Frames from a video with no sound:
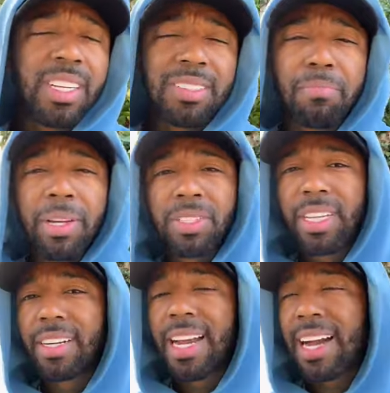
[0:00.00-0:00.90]
some bills
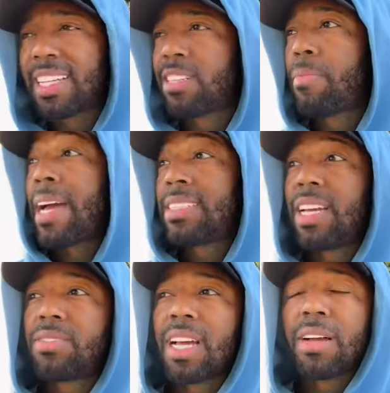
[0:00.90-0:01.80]
there, and that kind of stuff at the
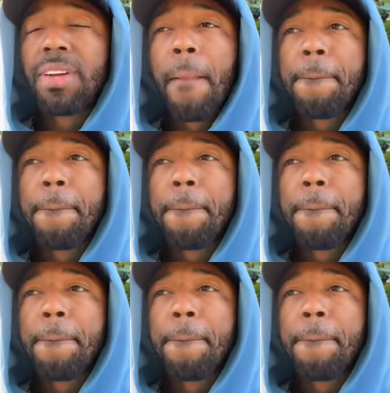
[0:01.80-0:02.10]
same time